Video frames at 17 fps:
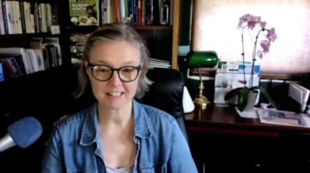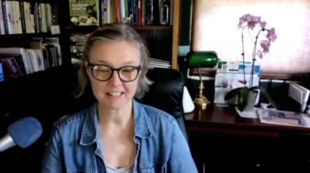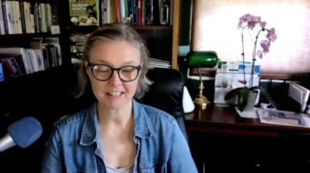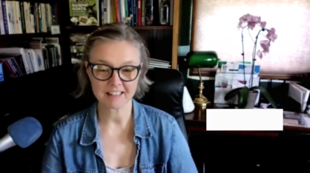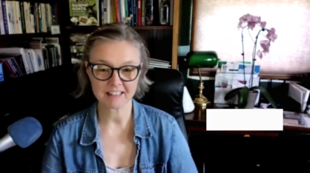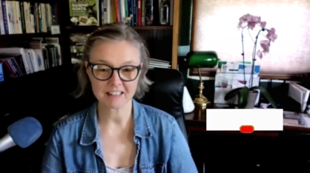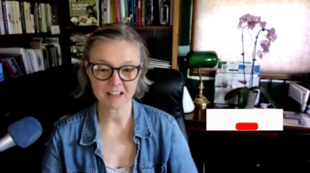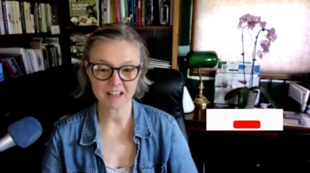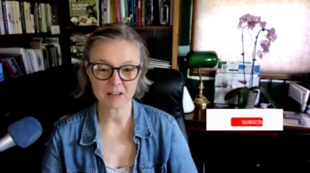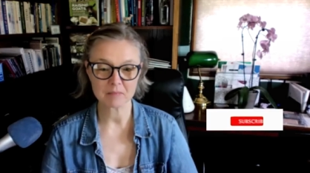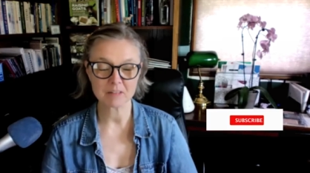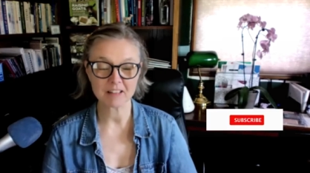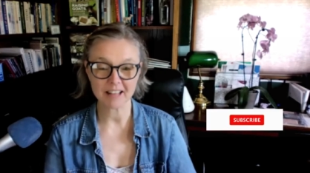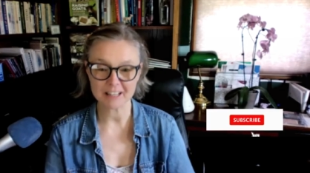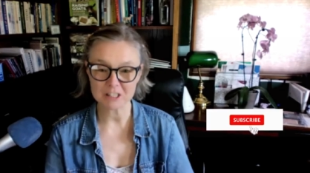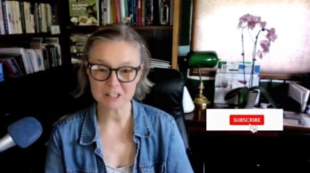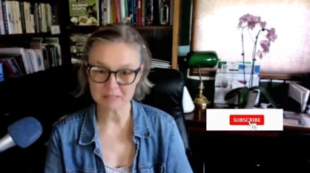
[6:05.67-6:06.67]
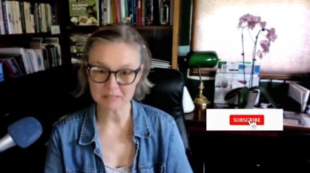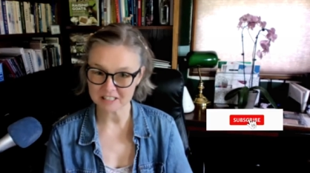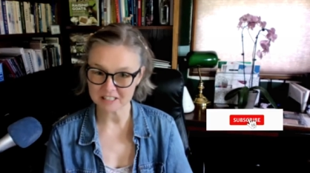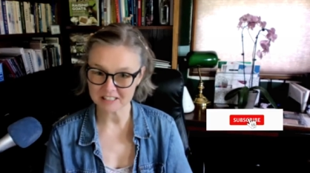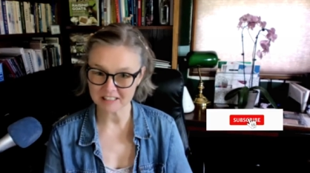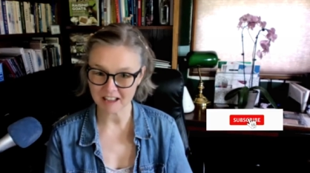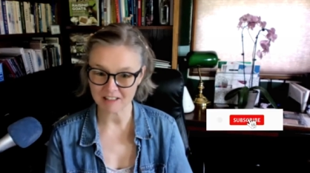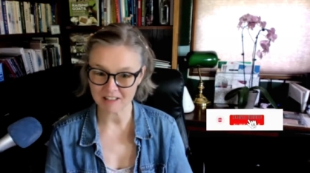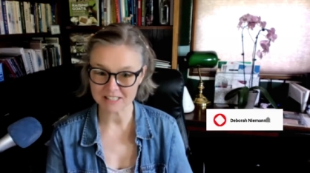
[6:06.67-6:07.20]
And I'm glad you
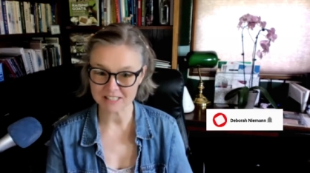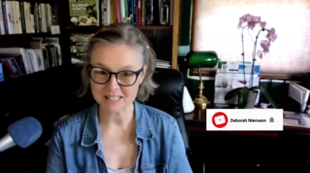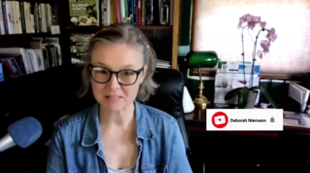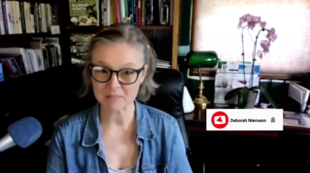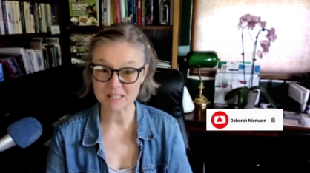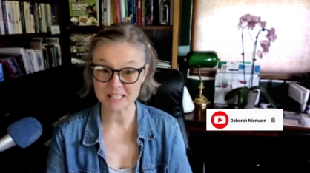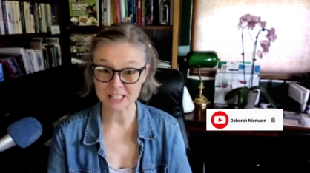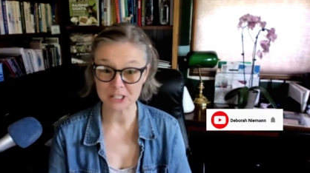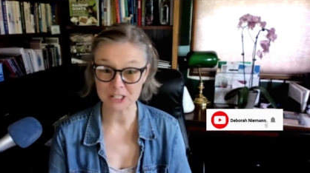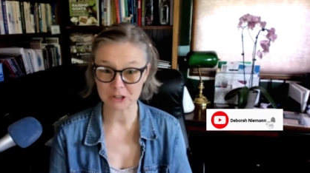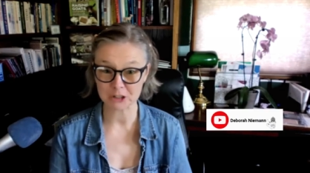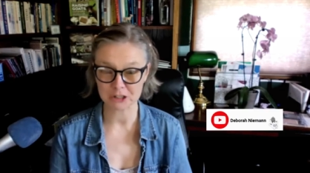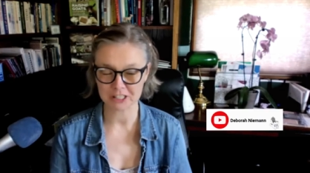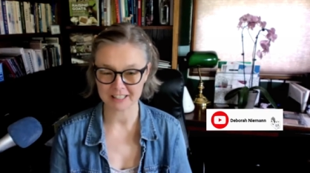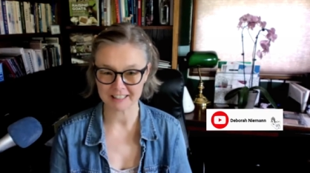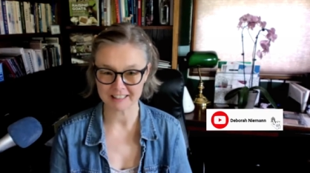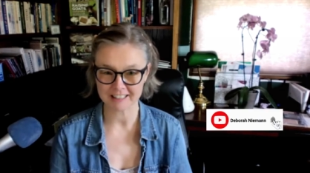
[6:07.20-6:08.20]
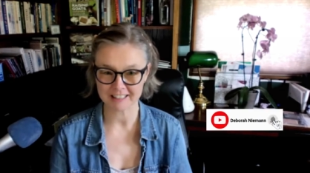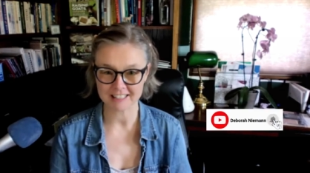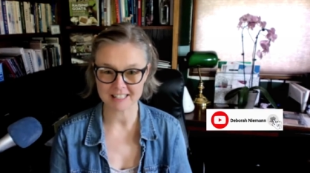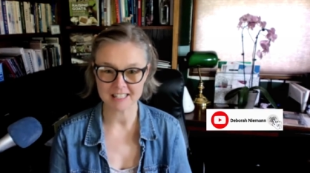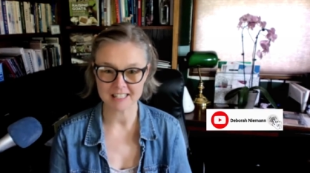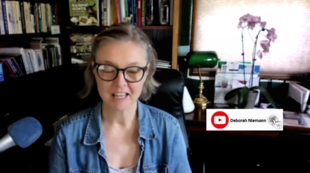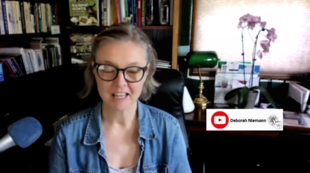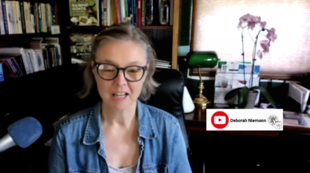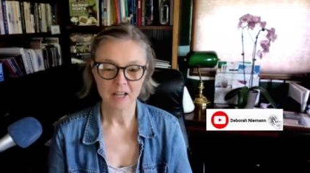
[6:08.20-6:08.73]
mentioned having some senior chickens
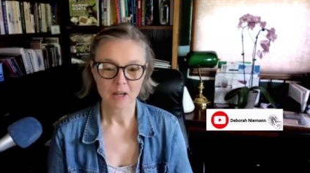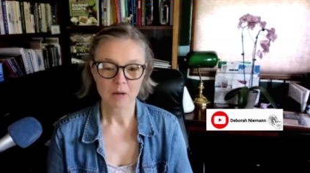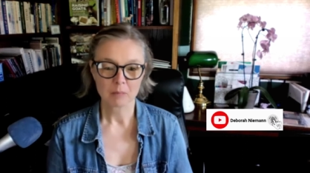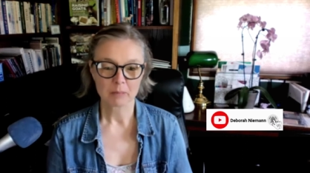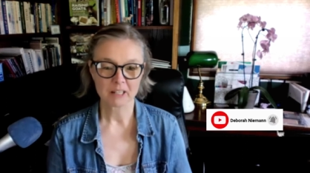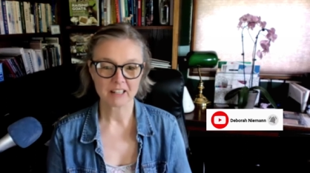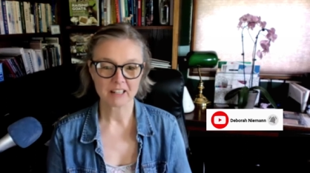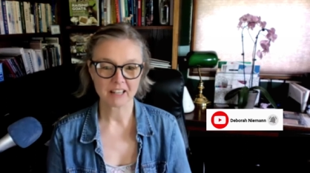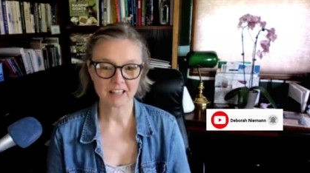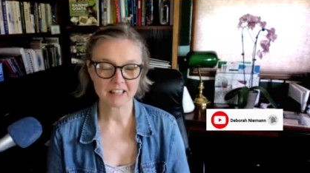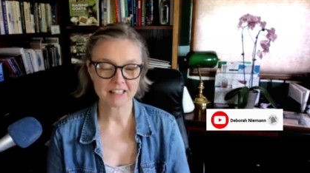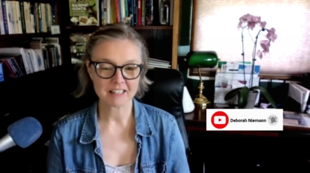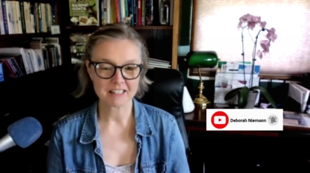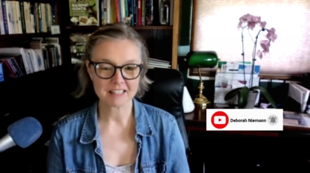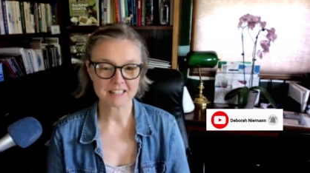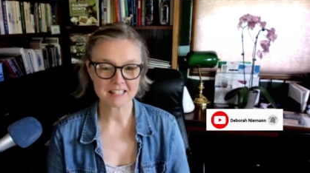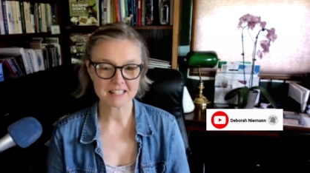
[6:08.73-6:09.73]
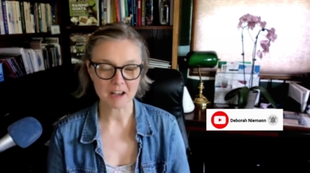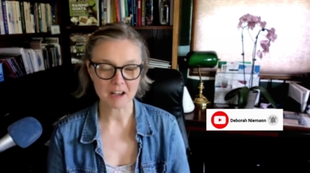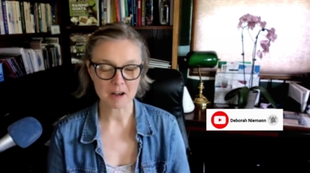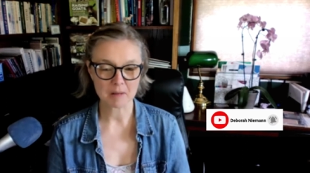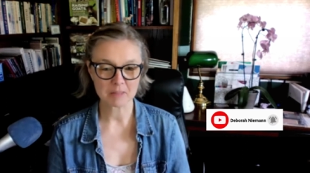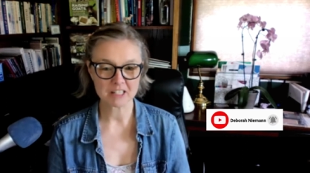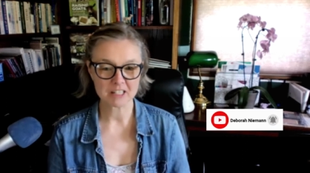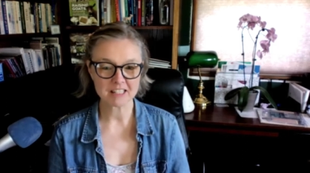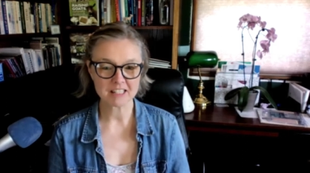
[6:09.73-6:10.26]
because
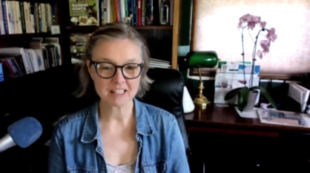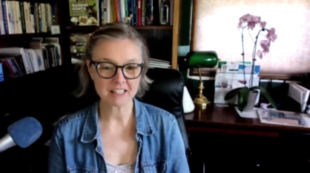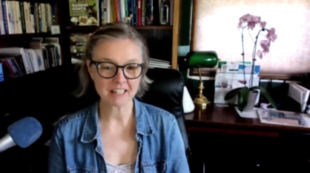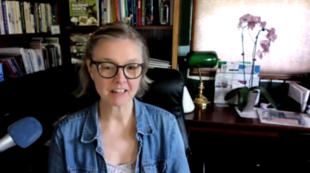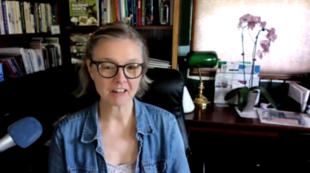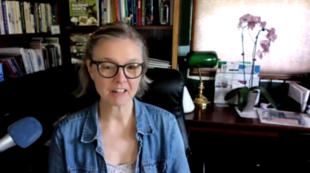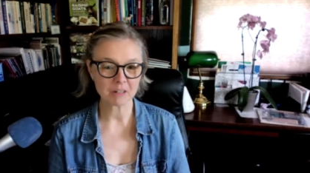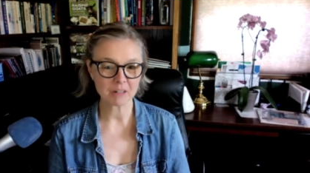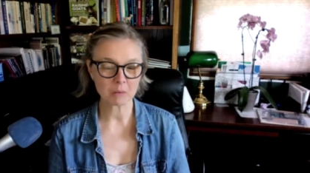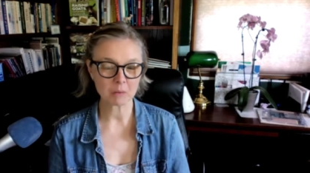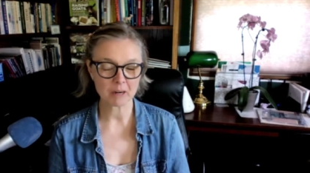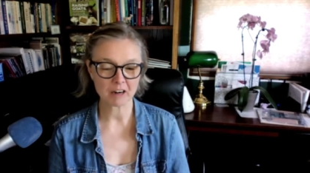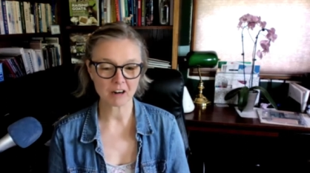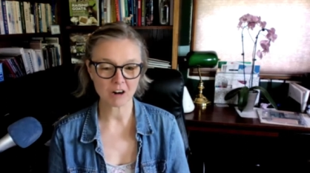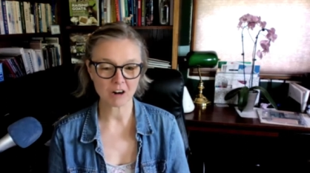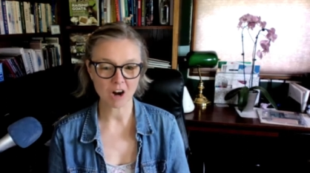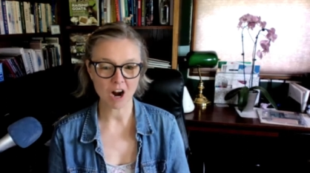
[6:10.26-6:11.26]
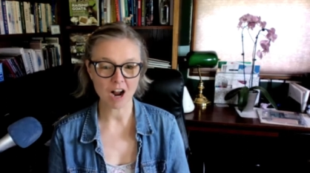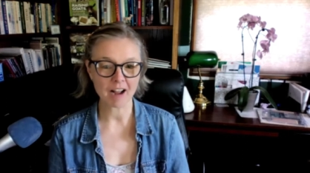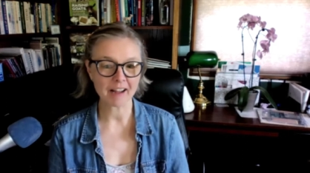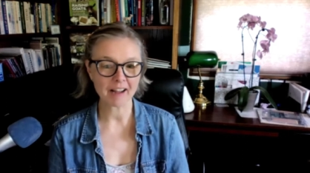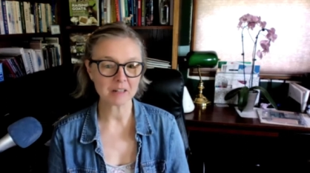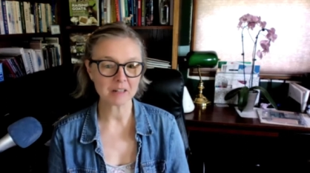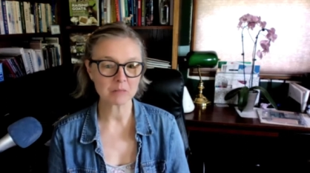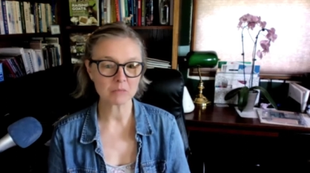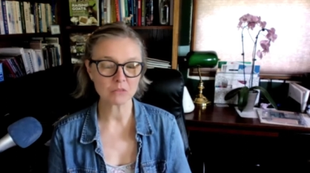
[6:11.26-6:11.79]
this is an area where I
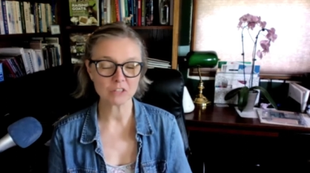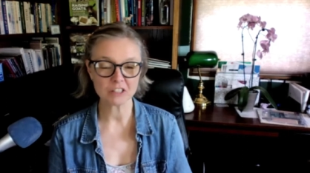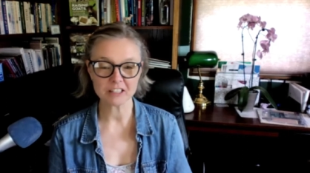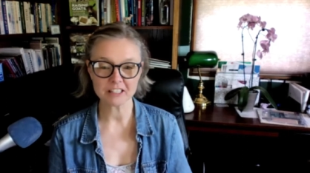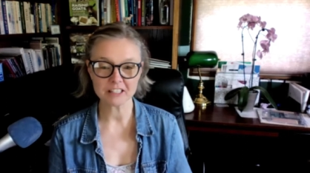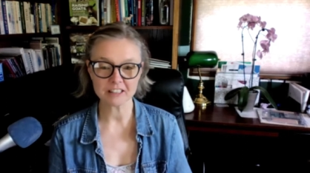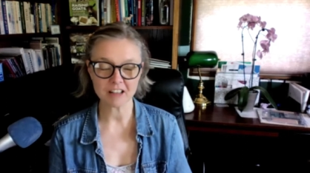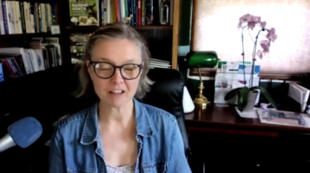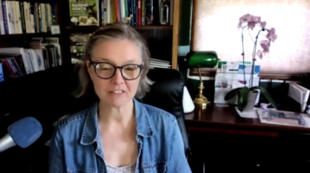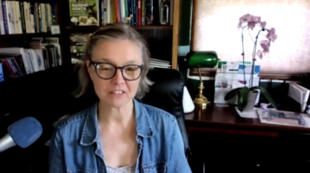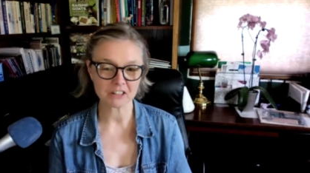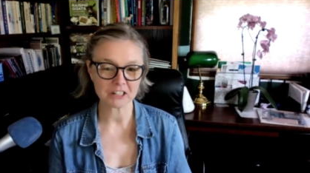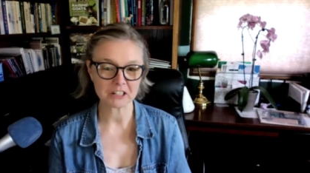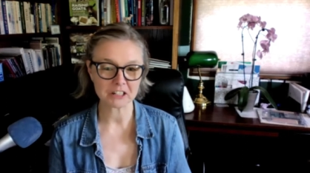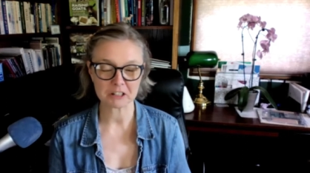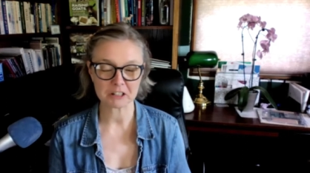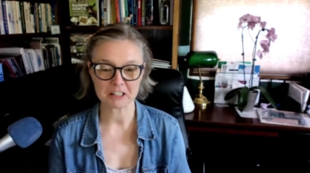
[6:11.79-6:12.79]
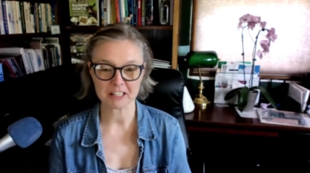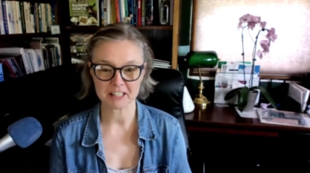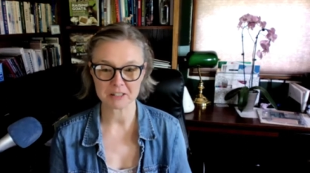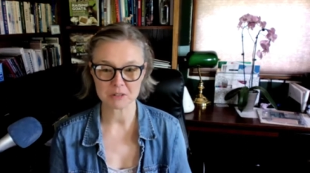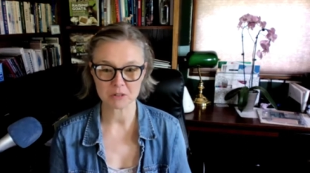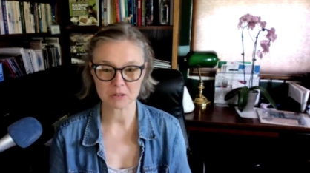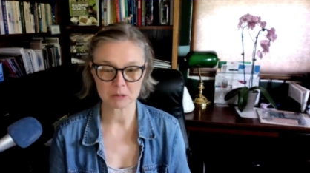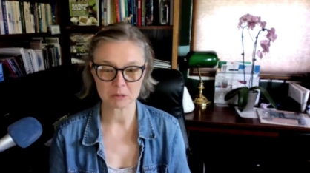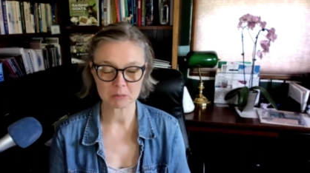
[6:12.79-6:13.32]
am really not very good at
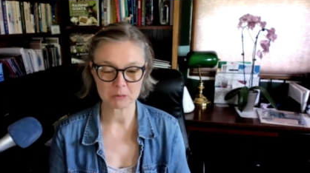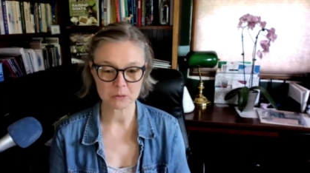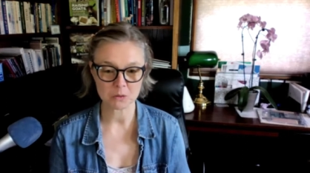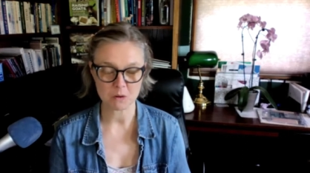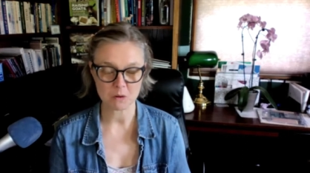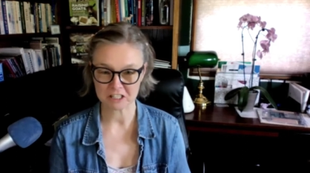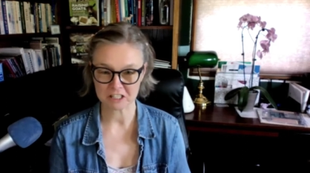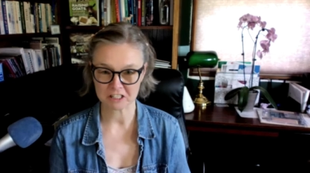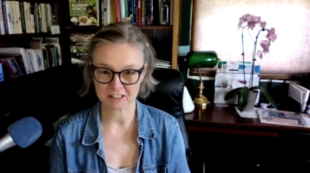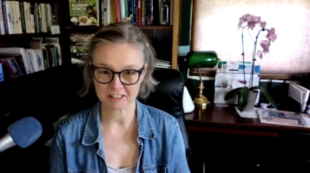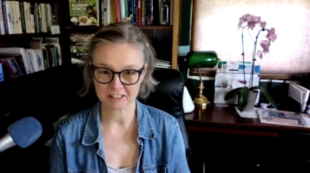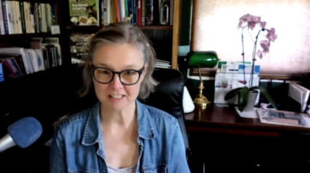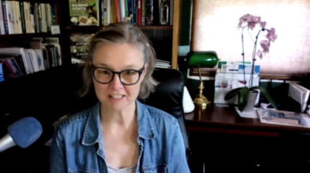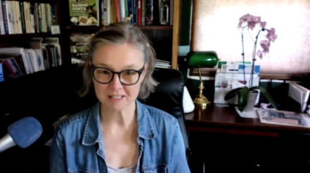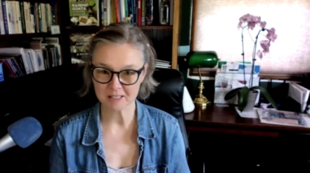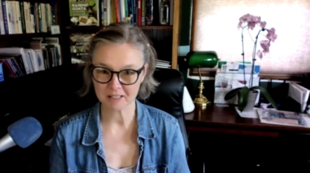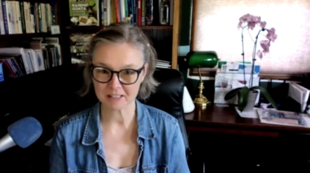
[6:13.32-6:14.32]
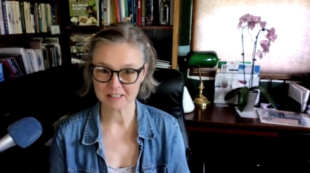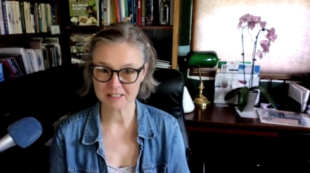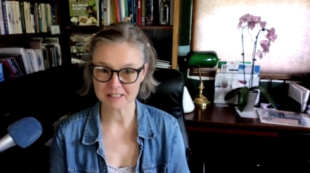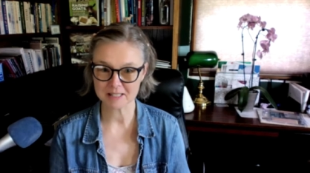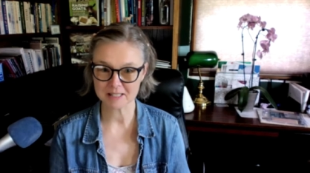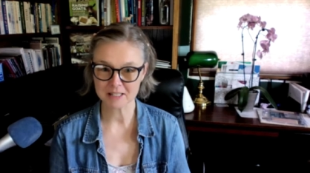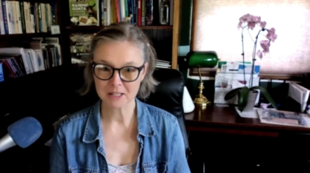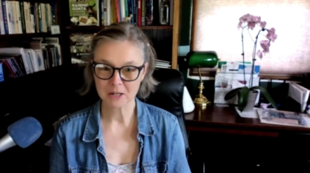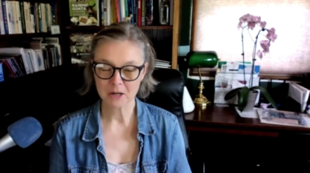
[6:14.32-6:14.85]
answering people's questions because